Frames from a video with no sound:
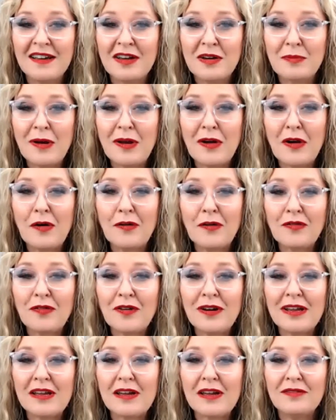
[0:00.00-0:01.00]
by
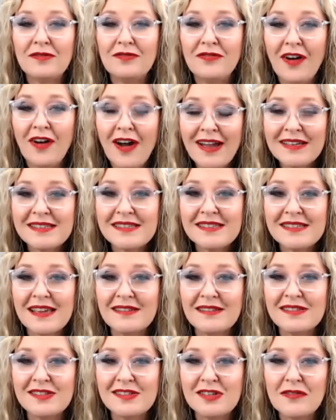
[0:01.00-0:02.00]
offering advice
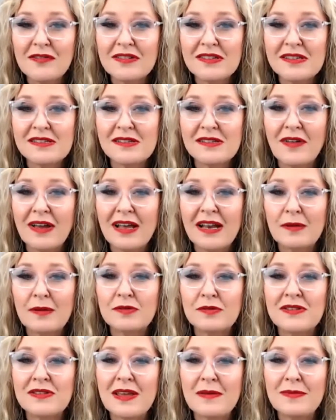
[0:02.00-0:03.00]
and services available
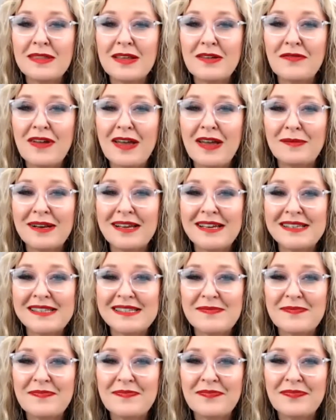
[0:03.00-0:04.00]
to them and their families.